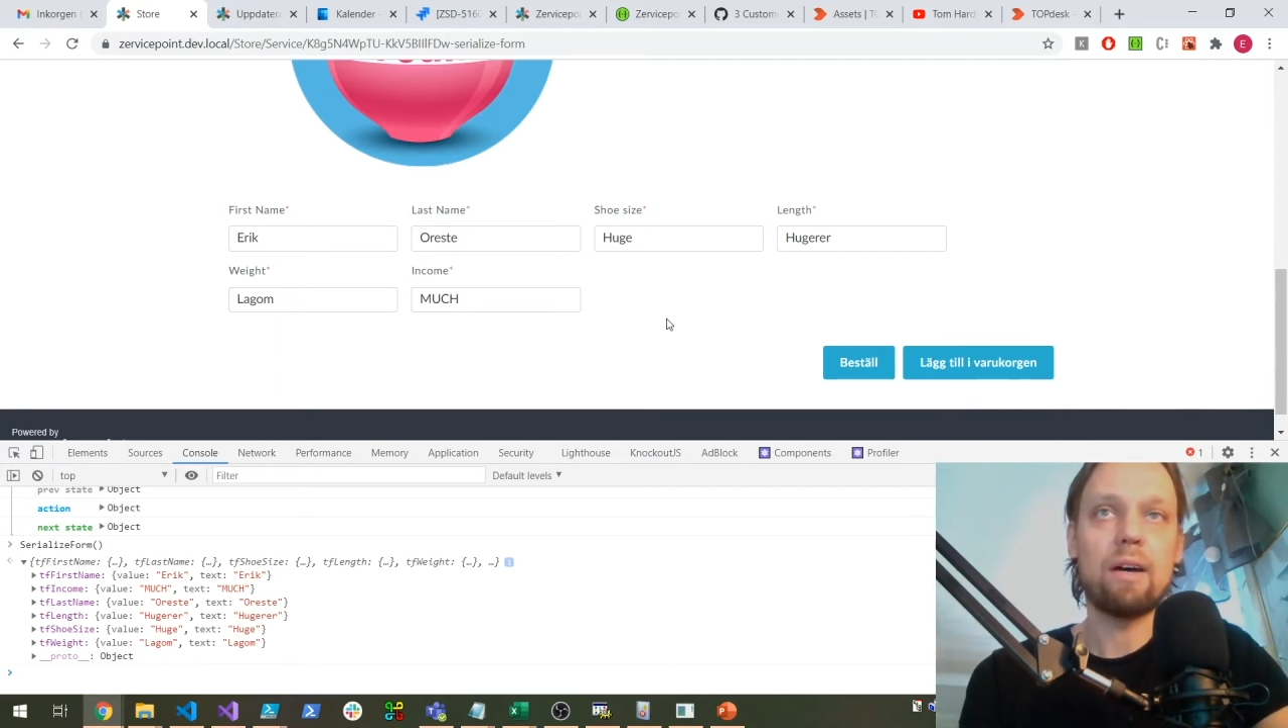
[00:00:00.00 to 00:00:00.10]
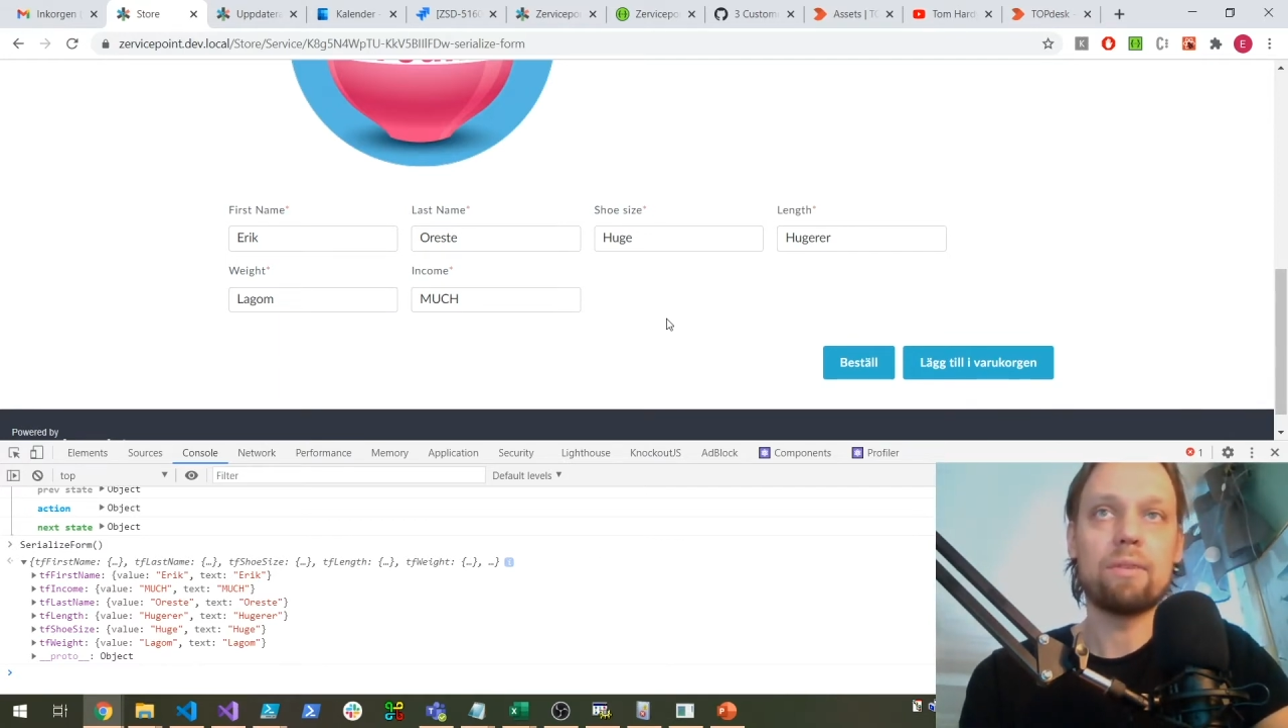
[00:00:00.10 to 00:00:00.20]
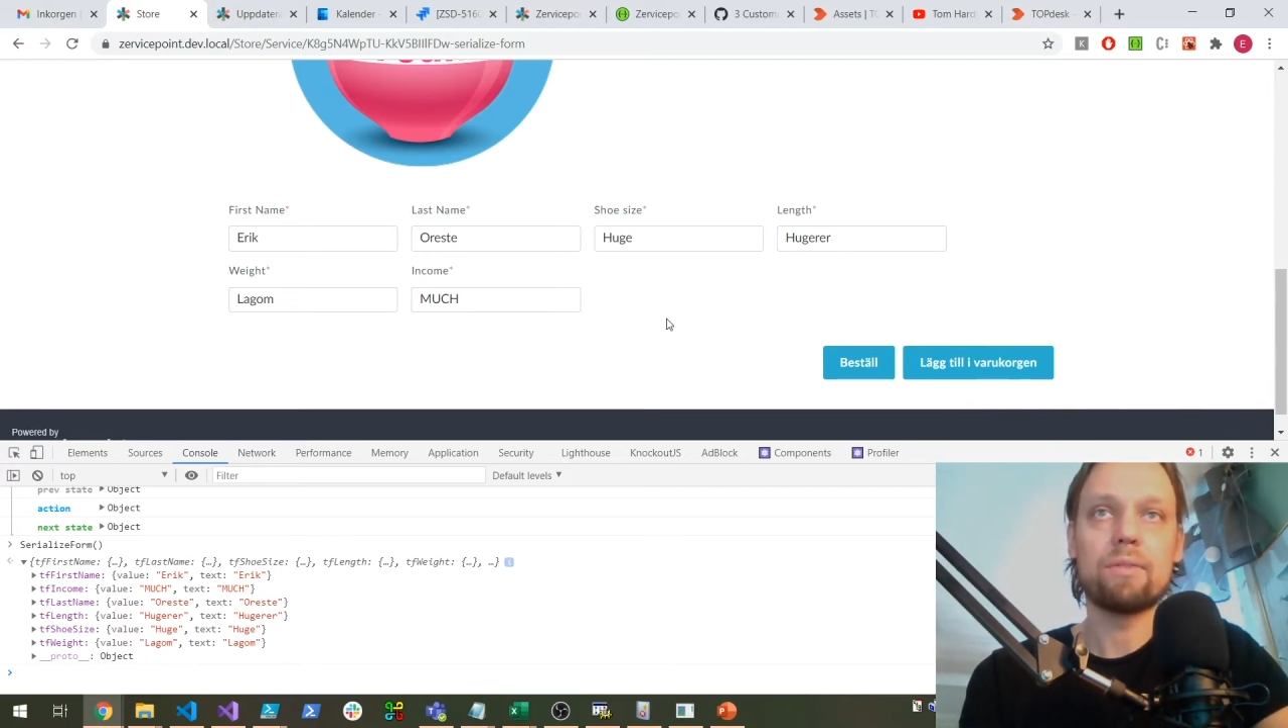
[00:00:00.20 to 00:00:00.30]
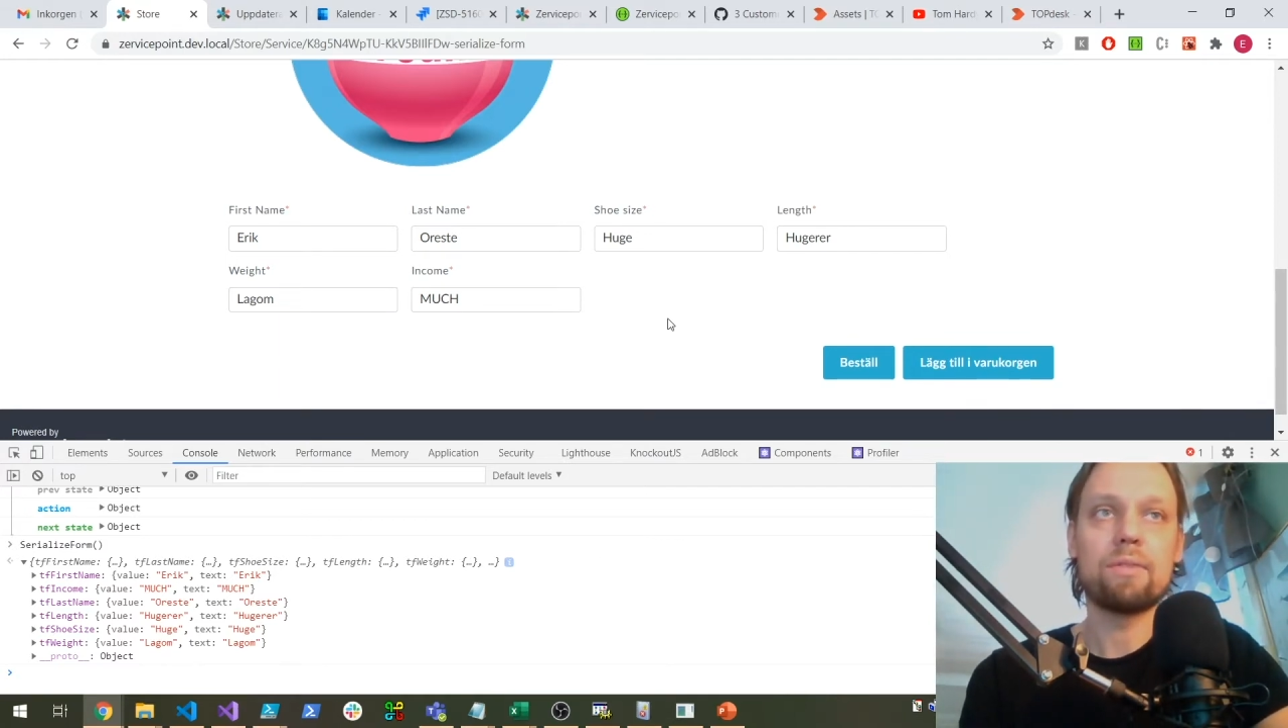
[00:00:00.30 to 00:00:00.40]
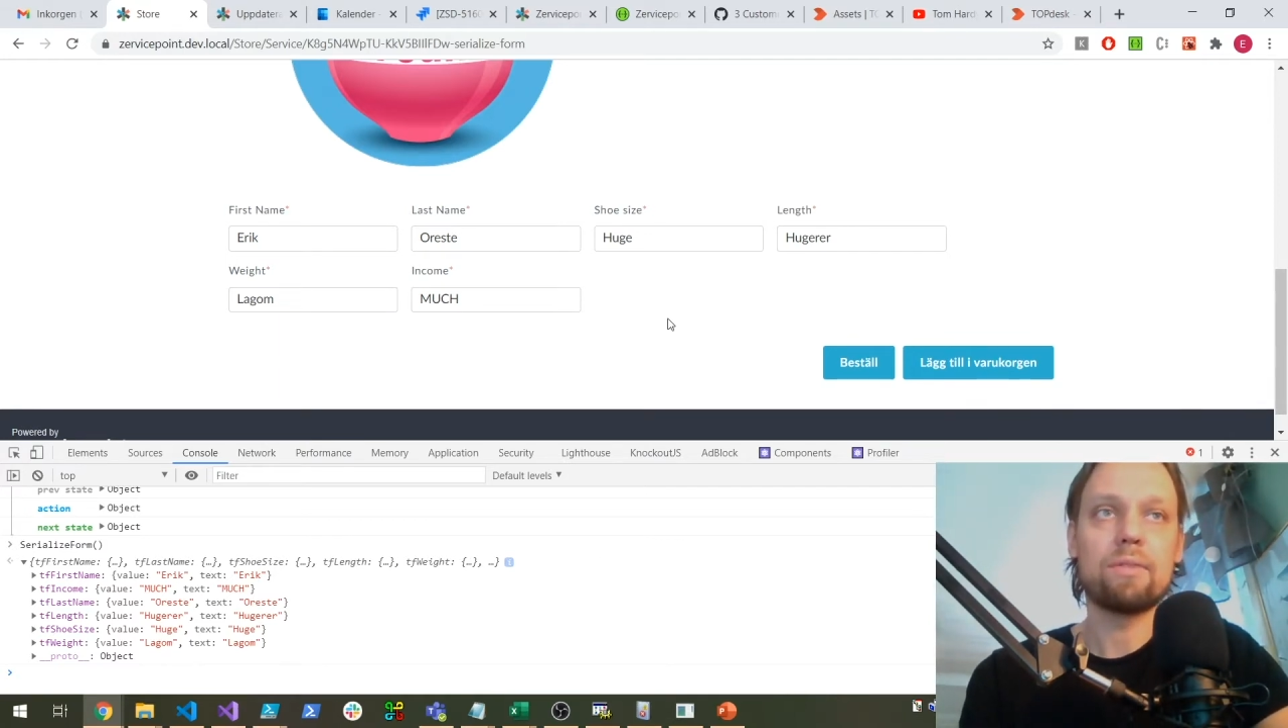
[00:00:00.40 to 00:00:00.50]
out